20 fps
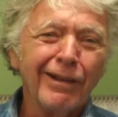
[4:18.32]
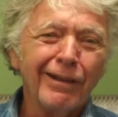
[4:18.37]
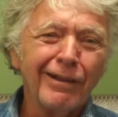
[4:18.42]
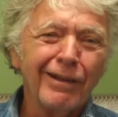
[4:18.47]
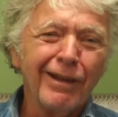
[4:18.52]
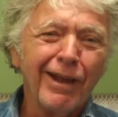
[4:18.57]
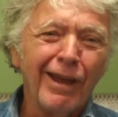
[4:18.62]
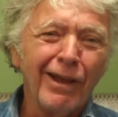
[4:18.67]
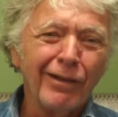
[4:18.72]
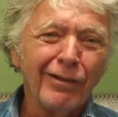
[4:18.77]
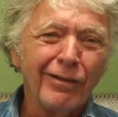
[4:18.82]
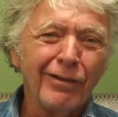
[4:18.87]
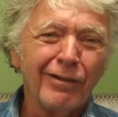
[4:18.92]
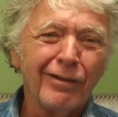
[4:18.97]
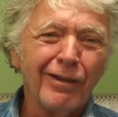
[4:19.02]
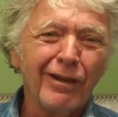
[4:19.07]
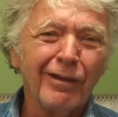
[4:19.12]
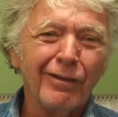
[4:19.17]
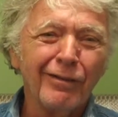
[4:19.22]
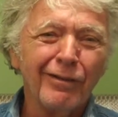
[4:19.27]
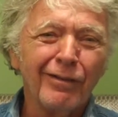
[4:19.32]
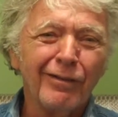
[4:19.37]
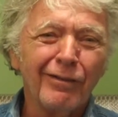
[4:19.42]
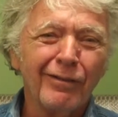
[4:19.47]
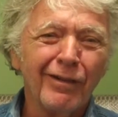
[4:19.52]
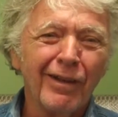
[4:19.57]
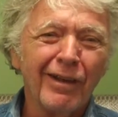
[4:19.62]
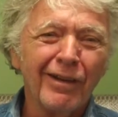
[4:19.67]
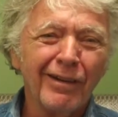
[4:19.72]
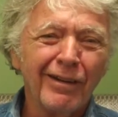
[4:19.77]

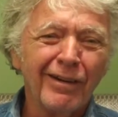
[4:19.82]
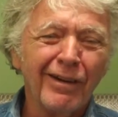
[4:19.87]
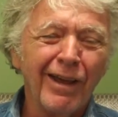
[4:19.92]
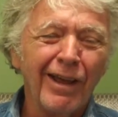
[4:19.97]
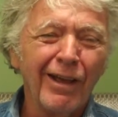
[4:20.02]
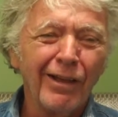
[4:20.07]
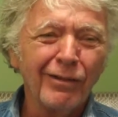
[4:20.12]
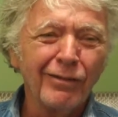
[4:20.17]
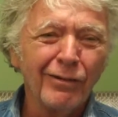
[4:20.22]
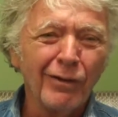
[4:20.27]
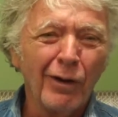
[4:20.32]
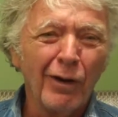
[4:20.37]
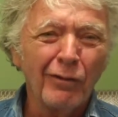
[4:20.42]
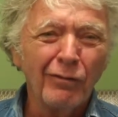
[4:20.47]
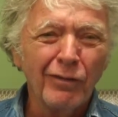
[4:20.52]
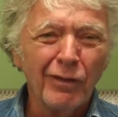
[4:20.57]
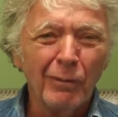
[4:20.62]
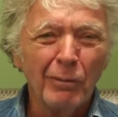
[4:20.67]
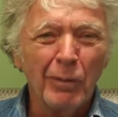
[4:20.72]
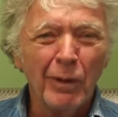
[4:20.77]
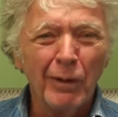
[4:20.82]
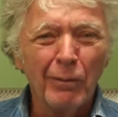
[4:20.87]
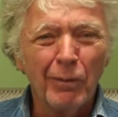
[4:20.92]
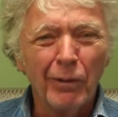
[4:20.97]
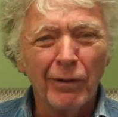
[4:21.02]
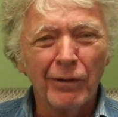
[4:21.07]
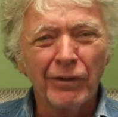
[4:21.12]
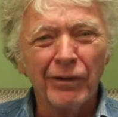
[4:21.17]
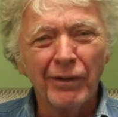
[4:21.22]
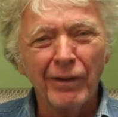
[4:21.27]
dance off the people
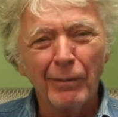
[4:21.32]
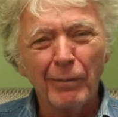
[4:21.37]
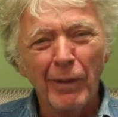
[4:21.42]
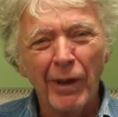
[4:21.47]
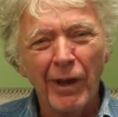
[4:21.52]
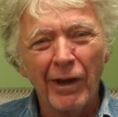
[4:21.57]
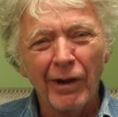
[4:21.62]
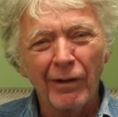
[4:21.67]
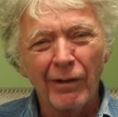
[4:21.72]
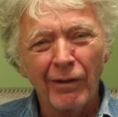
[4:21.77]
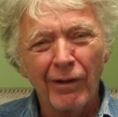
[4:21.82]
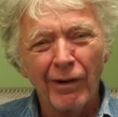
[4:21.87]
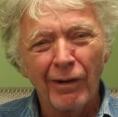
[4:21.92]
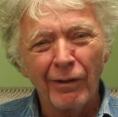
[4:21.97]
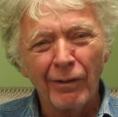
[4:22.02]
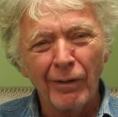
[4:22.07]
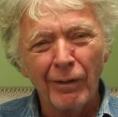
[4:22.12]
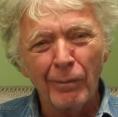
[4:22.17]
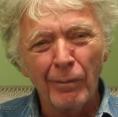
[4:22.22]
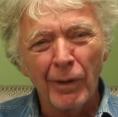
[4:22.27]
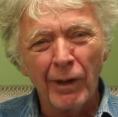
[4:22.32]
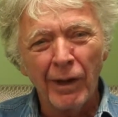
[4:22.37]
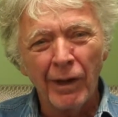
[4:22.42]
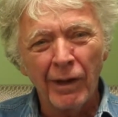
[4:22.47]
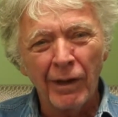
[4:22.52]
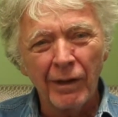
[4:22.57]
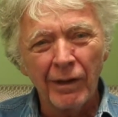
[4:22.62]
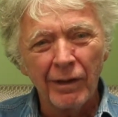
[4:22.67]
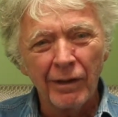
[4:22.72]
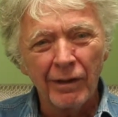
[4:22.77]
to the background and
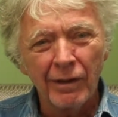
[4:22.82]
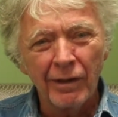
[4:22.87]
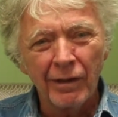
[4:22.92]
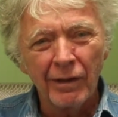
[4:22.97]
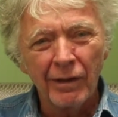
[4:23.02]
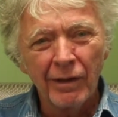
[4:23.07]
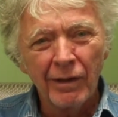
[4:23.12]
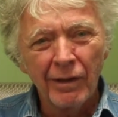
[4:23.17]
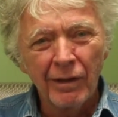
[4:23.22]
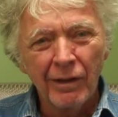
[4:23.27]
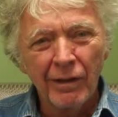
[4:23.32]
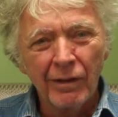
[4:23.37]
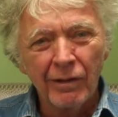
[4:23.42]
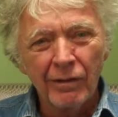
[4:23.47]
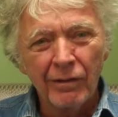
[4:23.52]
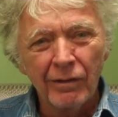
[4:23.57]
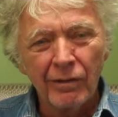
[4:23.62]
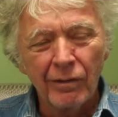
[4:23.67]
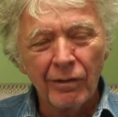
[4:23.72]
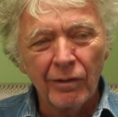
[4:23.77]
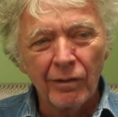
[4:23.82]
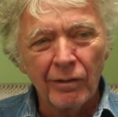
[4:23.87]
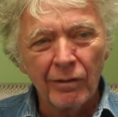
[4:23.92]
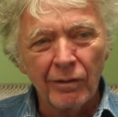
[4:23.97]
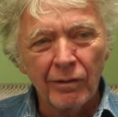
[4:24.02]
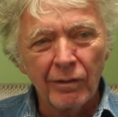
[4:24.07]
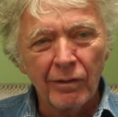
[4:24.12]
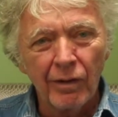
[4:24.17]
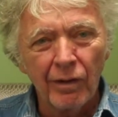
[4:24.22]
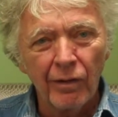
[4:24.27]
back. Mm-hmm. So the
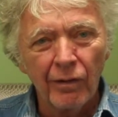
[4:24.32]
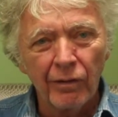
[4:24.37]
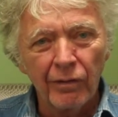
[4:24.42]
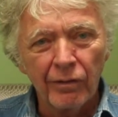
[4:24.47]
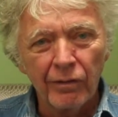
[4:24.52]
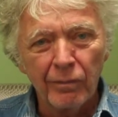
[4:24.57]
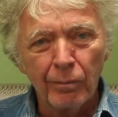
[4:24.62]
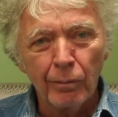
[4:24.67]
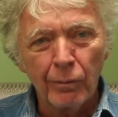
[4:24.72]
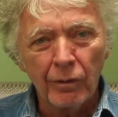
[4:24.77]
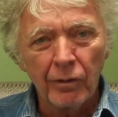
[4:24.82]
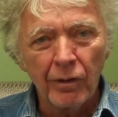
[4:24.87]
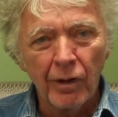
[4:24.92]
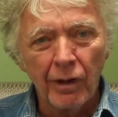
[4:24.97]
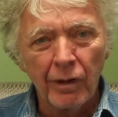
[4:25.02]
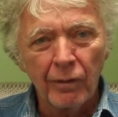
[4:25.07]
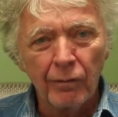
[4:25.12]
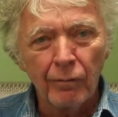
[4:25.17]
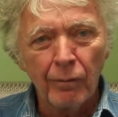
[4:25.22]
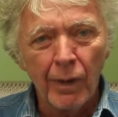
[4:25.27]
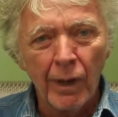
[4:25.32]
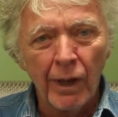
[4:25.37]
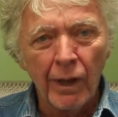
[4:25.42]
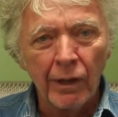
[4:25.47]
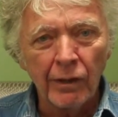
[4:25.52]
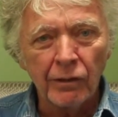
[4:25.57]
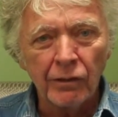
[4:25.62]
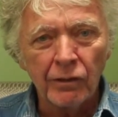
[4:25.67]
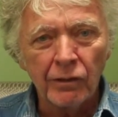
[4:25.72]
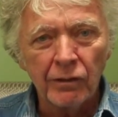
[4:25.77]
colors kind of
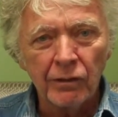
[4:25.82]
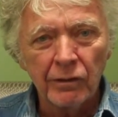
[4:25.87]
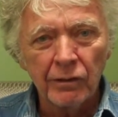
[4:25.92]
match.